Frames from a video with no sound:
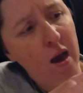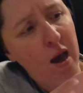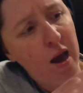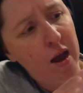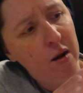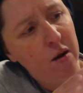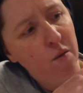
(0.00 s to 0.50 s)

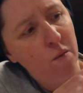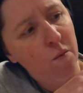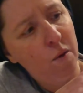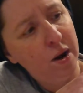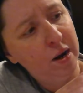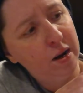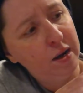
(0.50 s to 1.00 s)
And
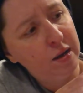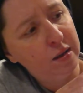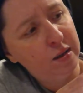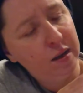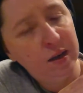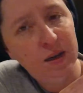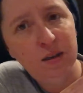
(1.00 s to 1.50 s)
what it
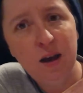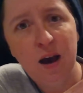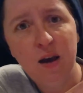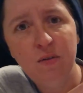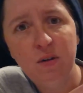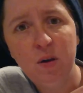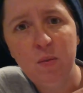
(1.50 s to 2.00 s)
is
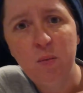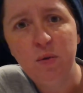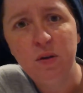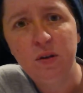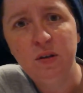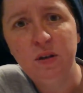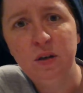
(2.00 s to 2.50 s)
I've come up
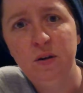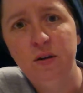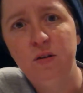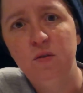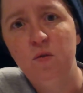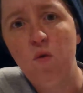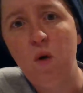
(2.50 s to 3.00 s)
with a
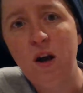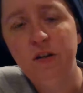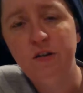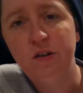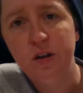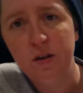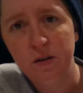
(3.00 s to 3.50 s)
series of
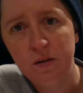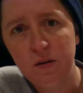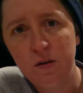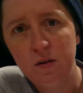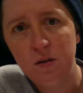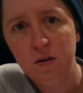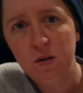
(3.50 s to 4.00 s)

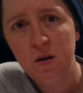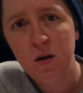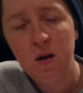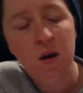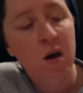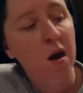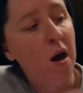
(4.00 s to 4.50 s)
questions
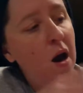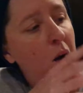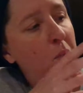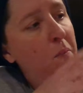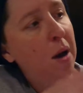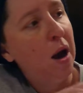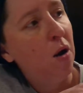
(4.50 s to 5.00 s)

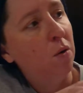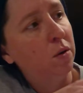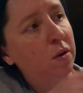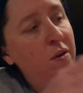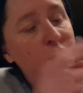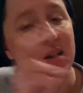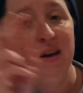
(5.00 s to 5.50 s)
about
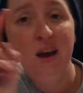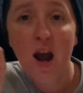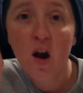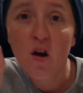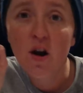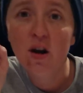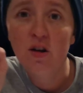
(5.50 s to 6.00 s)
the
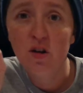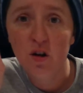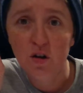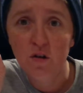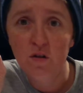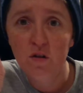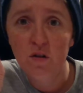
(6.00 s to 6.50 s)

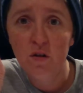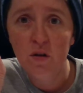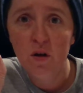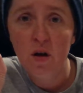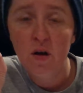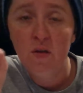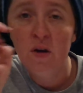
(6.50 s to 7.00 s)
characters
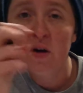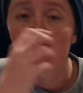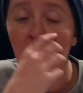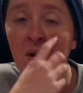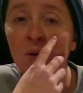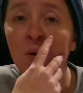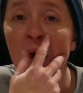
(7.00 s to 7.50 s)
that are
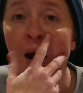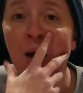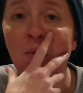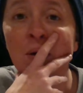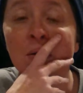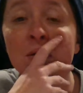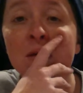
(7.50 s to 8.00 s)
going to
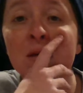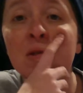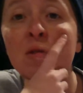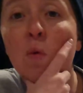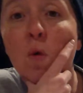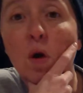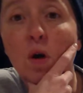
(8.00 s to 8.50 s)
inhabit
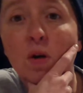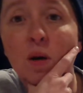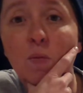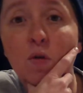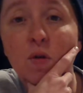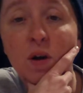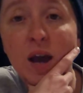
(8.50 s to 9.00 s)
the world
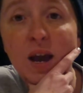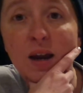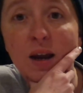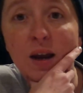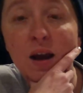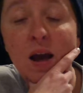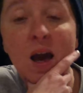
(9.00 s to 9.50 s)
I'm
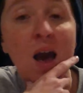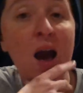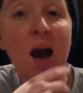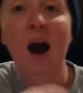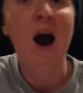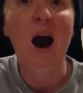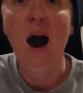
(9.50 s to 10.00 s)
creating.
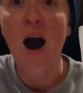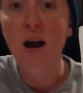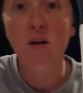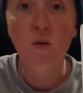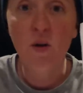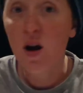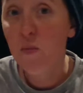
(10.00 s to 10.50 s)
I
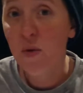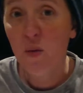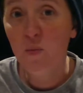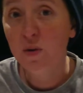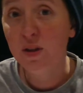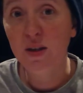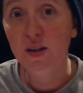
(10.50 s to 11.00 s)
don't come
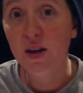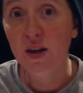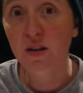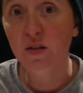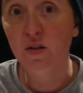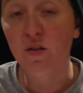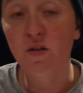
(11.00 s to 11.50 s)
up with these
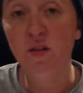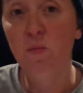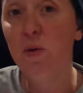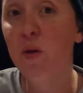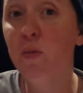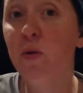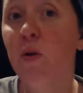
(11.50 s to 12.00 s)
answers. The
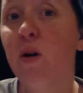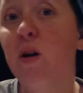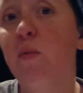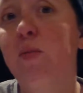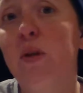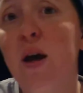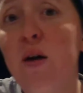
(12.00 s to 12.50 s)
people who are going
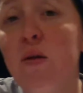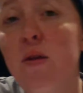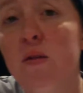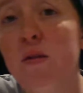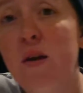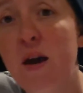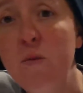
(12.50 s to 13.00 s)
to play
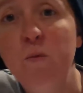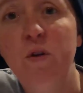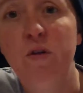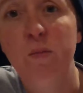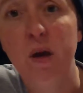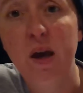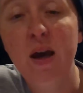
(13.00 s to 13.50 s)
this game
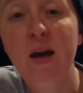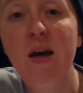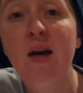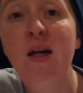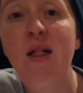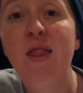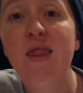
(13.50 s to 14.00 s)
with me,
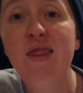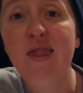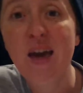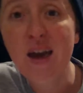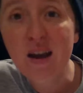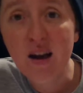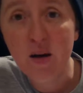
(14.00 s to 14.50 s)

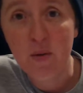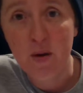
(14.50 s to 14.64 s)
they come